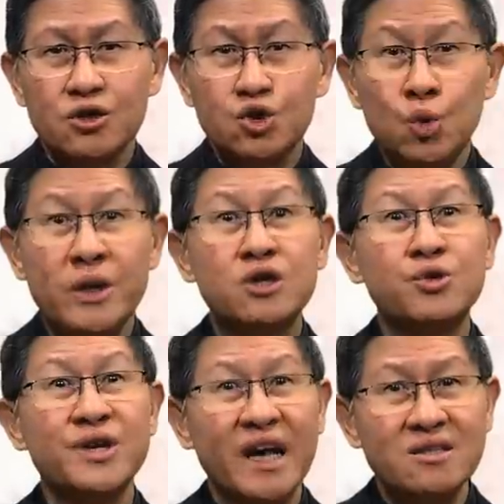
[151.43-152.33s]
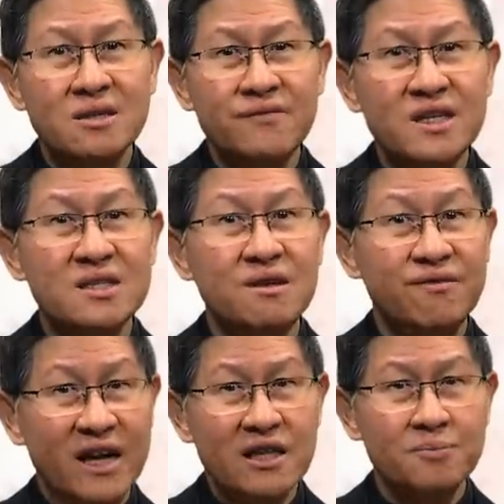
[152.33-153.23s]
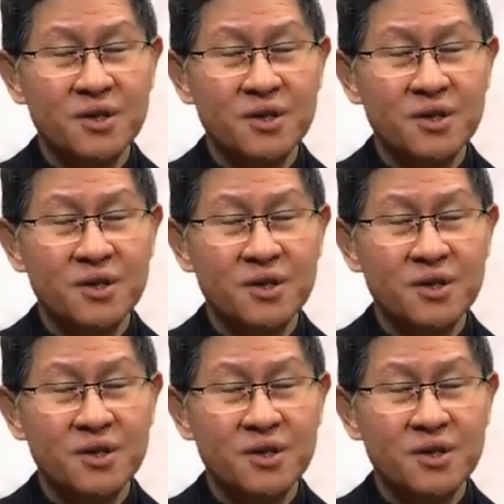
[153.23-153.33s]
Do we creatively develop